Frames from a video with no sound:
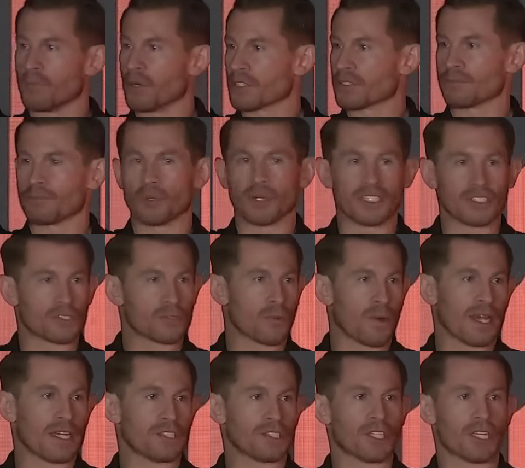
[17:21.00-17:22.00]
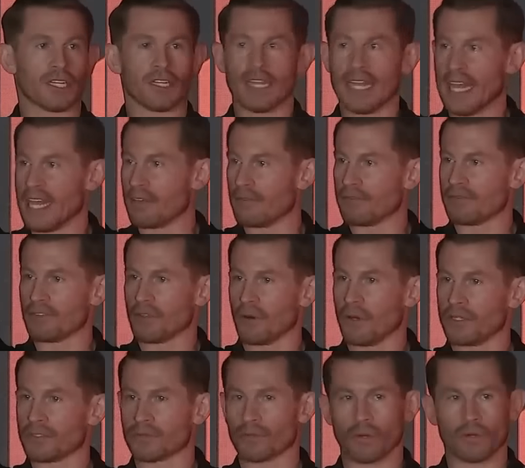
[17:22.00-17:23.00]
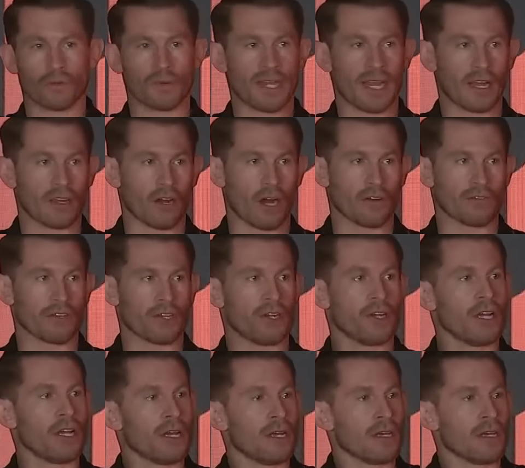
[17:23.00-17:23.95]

books, Persuasion, Influence, world-renowned author.